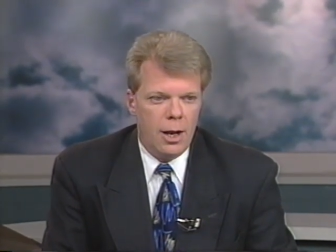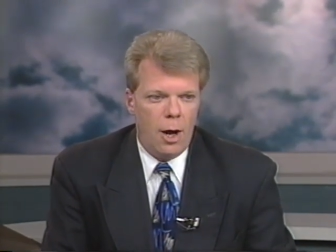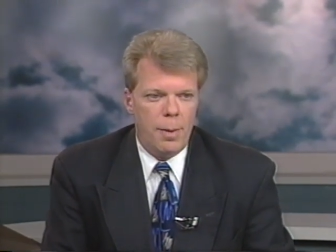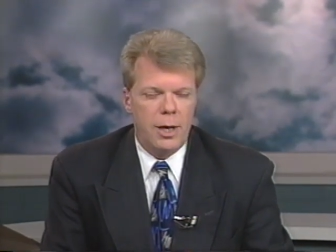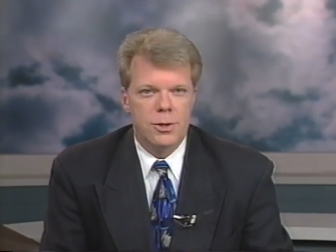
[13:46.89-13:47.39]

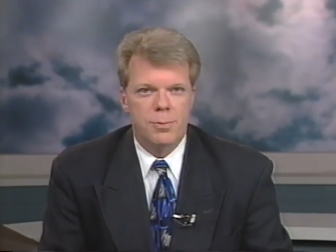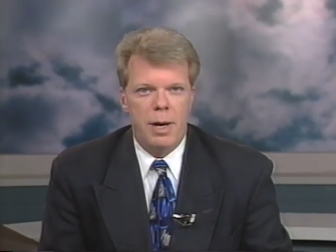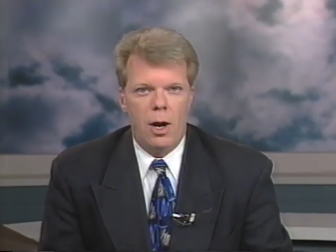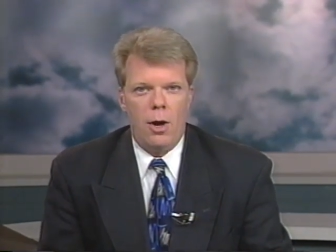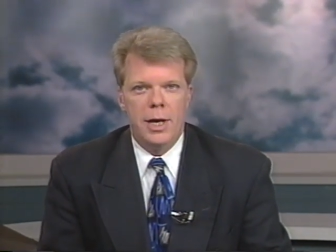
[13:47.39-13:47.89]
Lawmakers
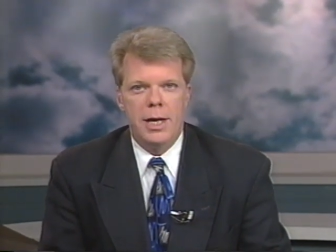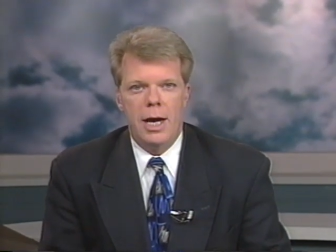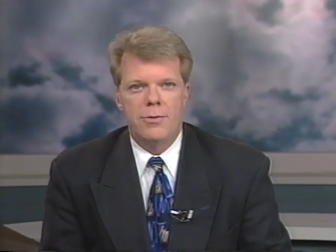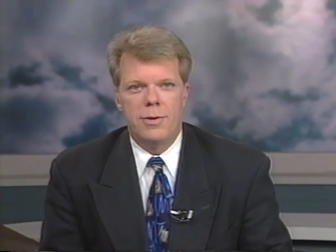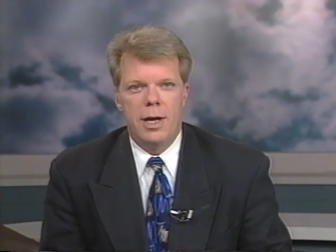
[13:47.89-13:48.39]
met all day
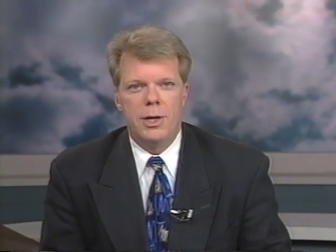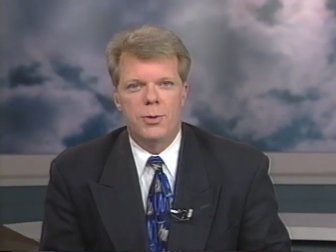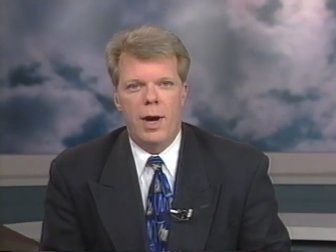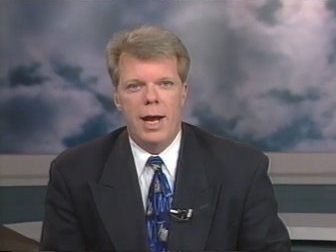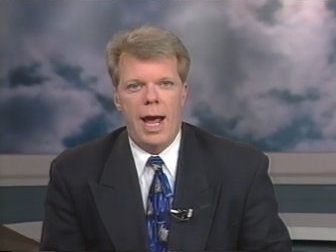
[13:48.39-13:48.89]
yesterday to
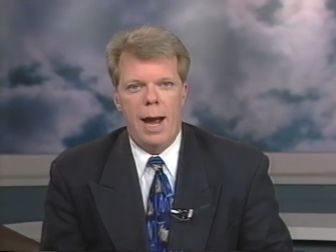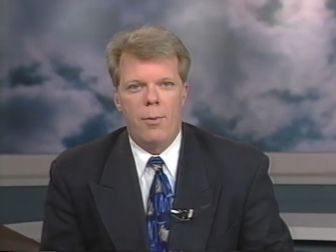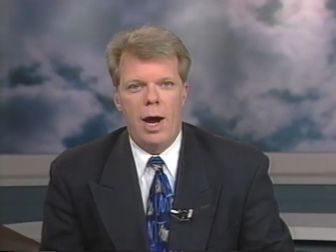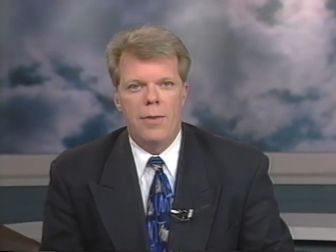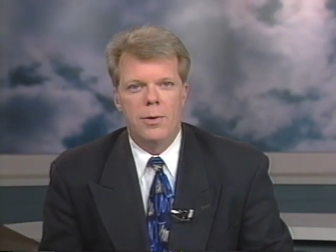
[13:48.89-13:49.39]
try to
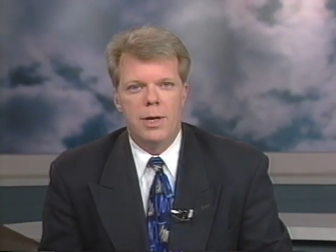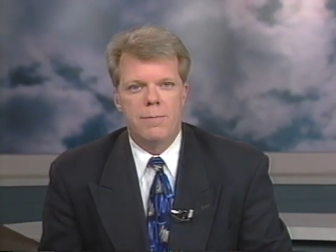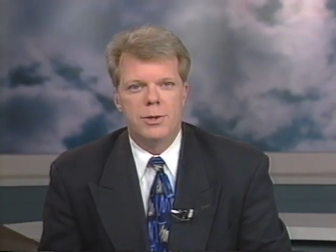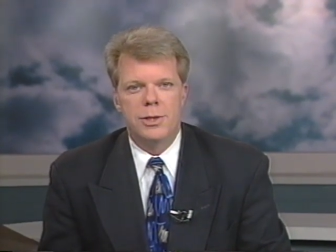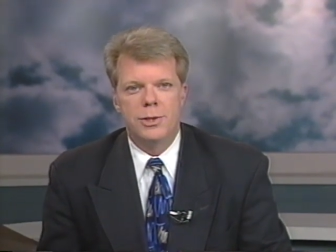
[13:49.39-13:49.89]
hammer out their
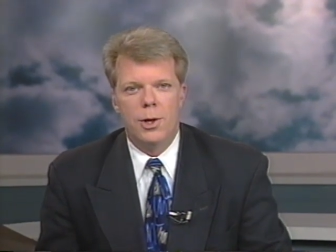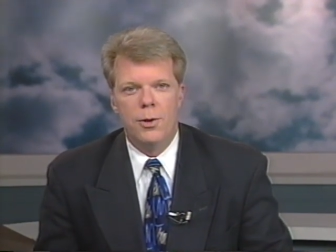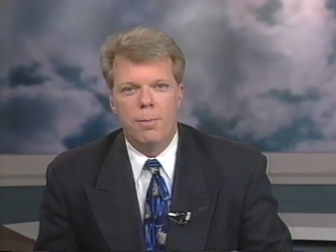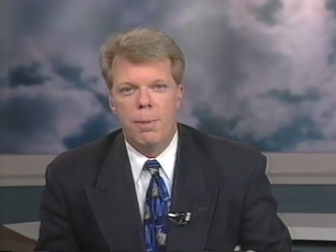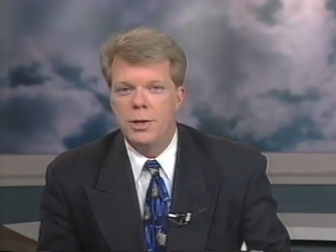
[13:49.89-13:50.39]
differences
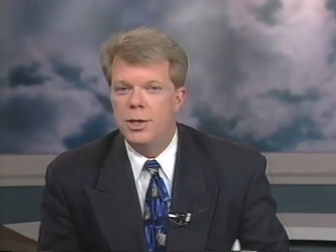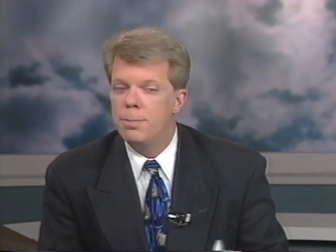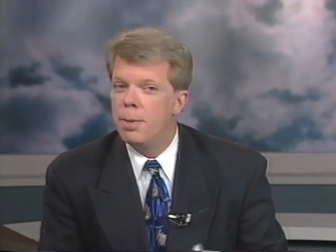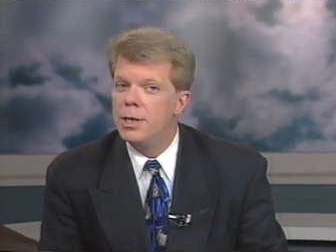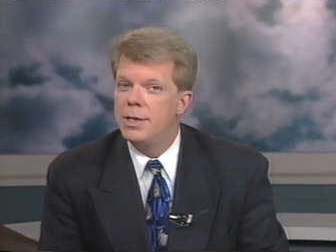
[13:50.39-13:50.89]
on the
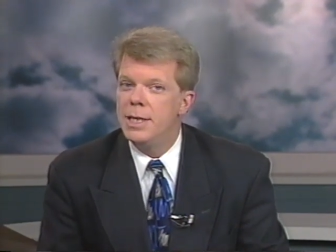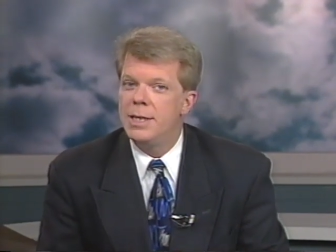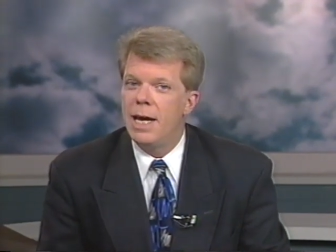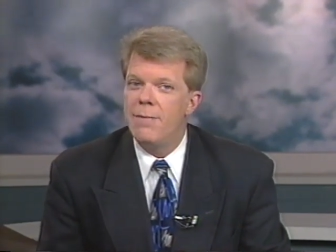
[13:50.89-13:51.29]
budget, but did